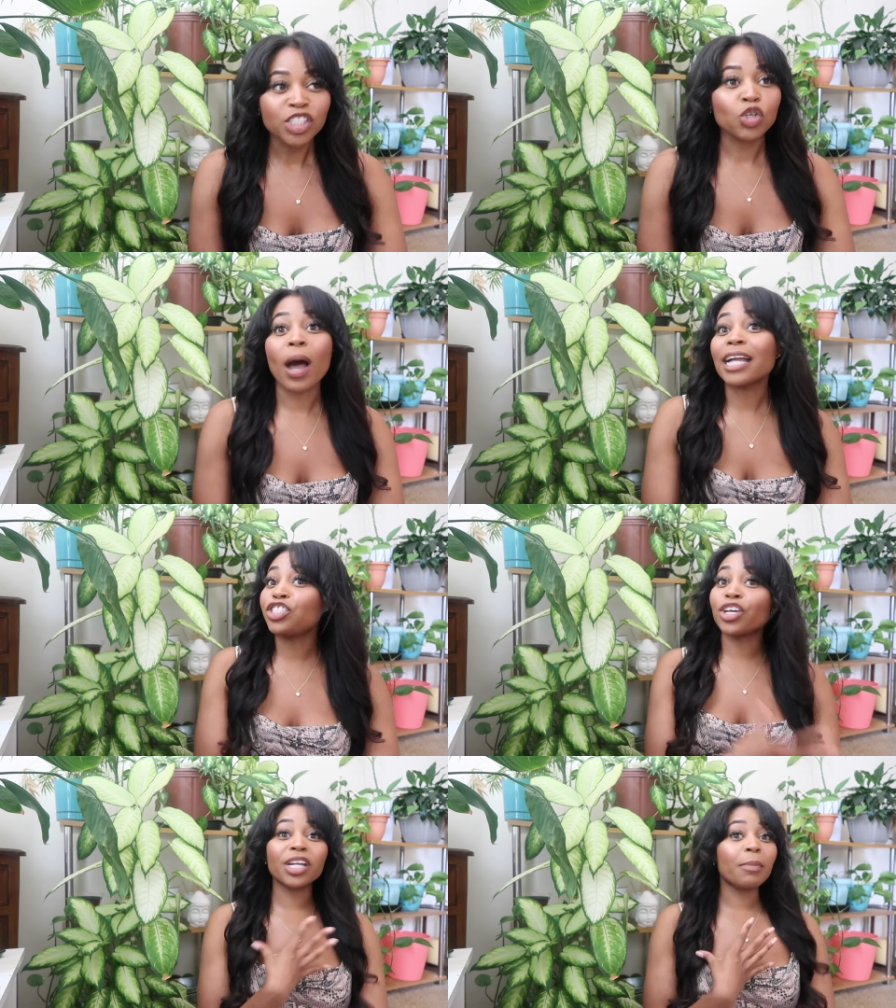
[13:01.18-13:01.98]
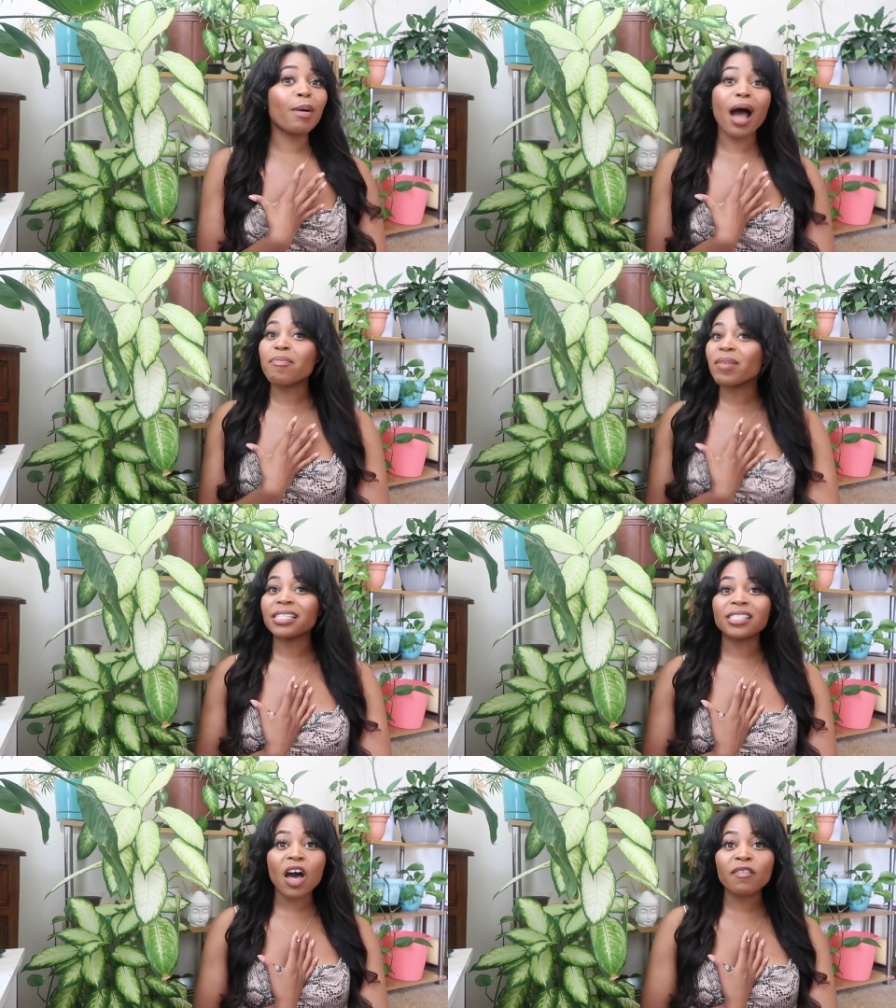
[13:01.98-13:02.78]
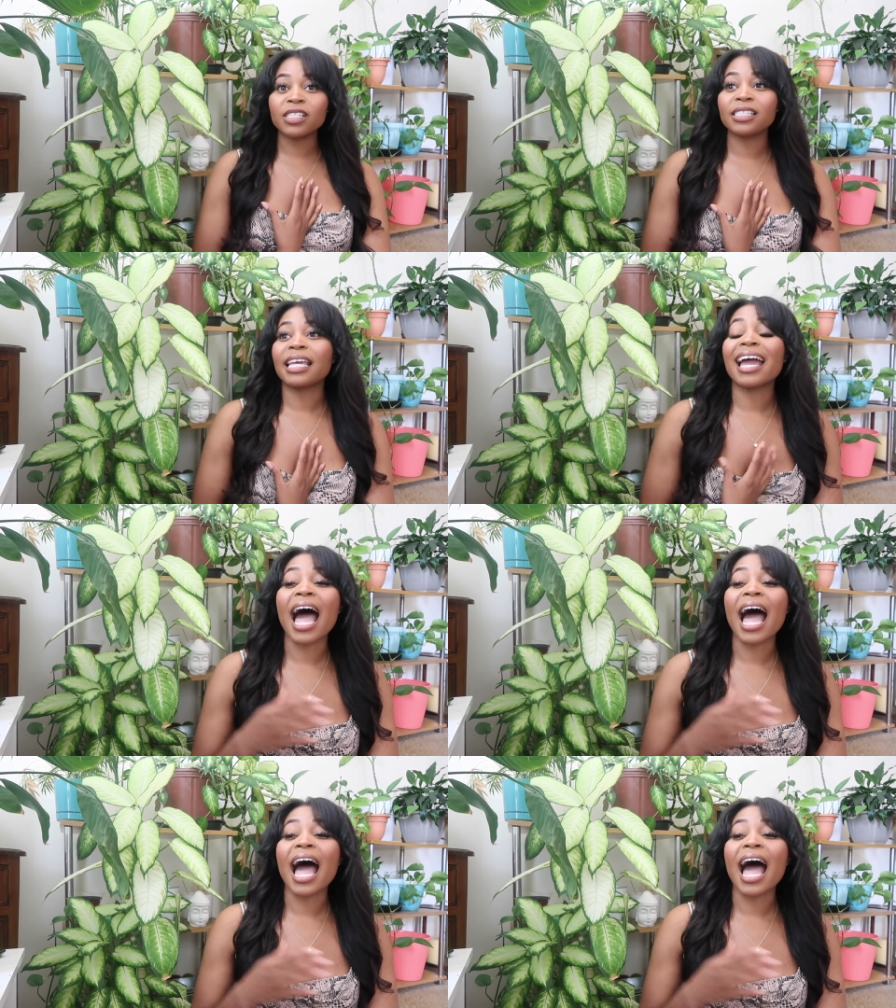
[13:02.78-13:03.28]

So I took it upon myself to say,